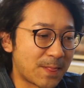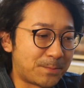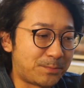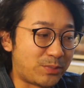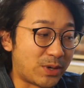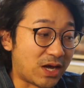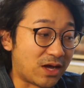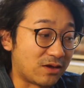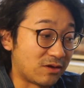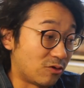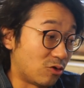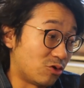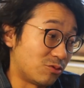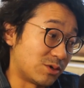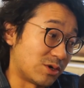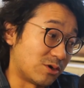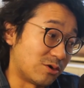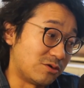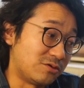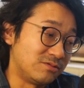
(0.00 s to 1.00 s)
But
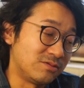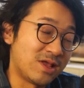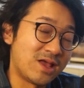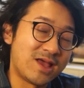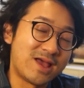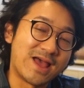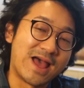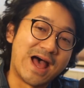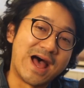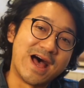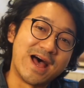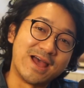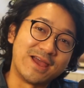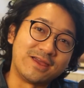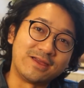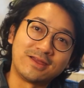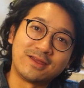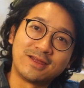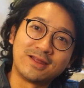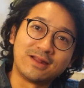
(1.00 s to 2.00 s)
overall,
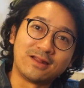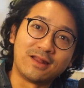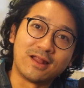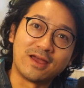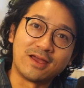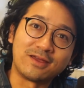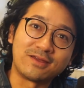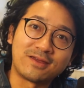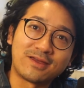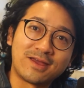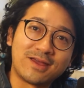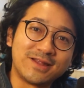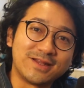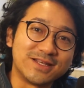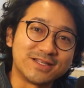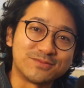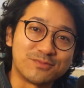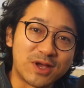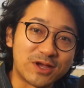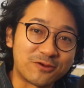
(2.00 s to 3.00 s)
I like
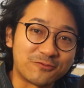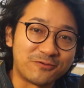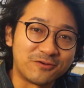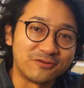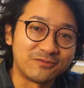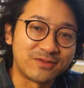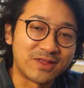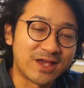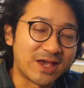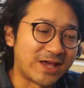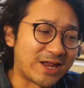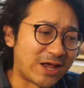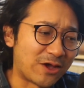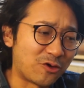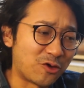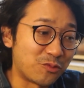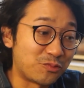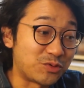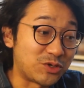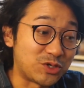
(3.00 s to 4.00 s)
this microphone, and I
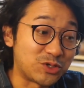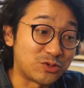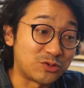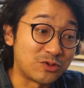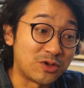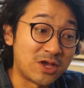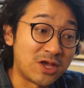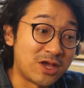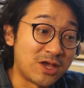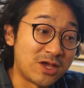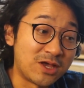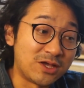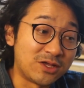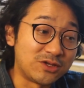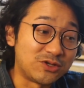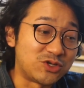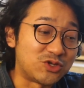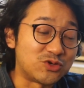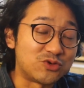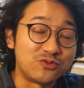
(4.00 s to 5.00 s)
hope you
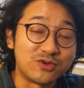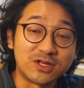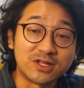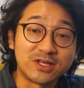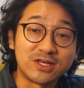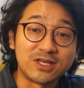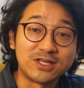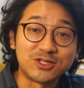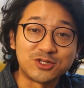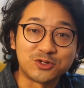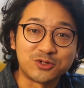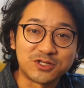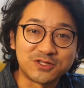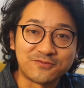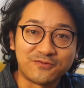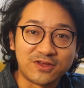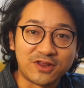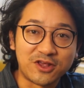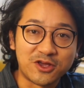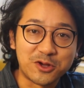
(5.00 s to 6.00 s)
do really enjoy this
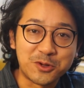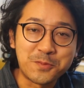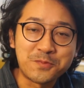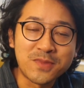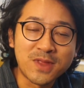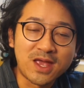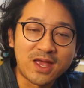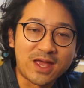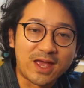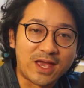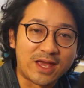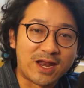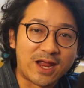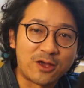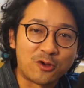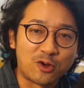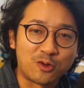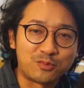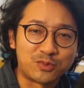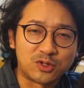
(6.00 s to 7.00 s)
video, and I
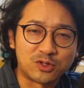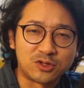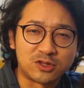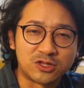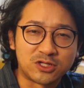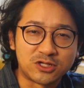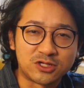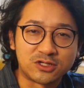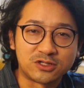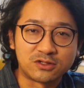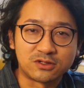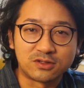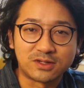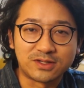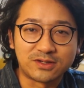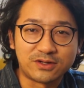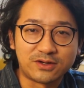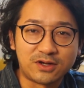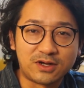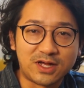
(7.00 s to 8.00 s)
hope you learn
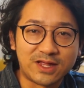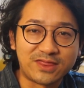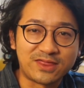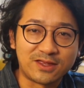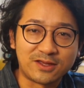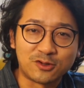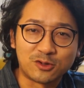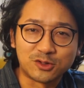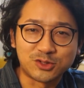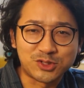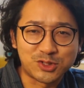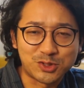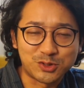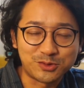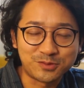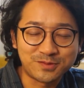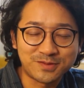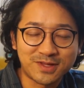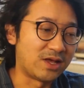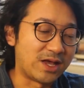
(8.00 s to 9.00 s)
a thing or
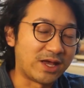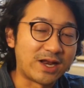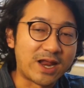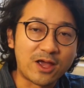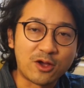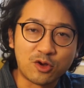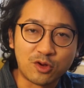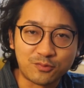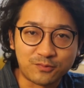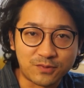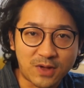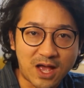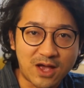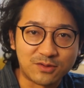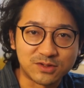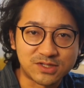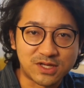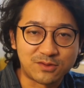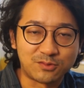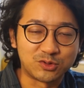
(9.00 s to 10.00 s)
two, and I hope I
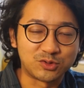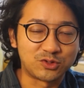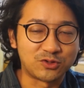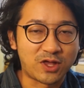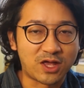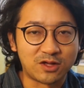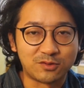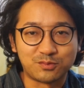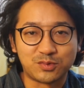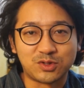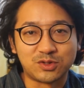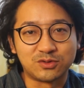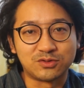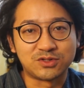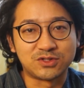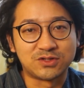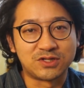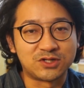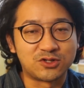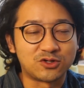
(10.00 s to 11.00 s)
was able to help you
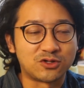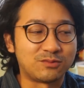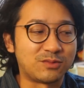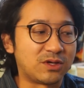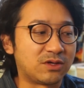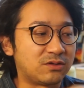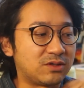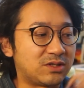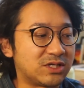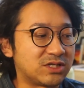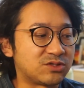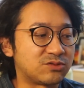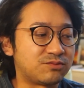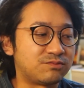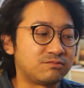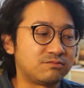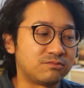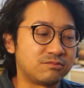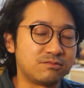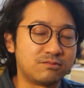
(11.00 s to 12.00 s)
to determine this
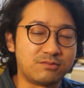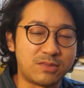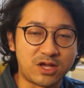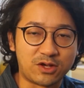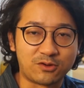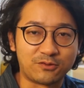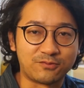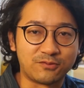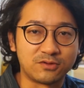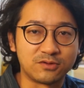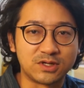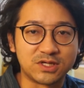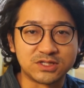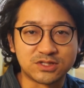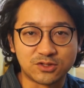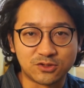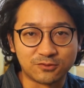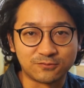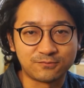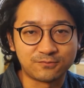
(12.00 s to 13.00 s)
microphone is
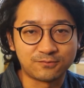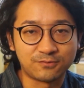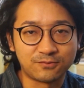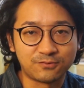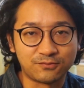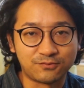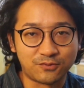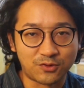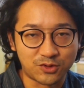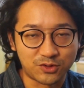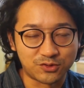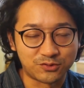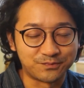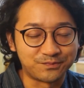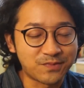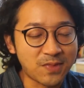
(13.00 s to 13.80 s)
good for you.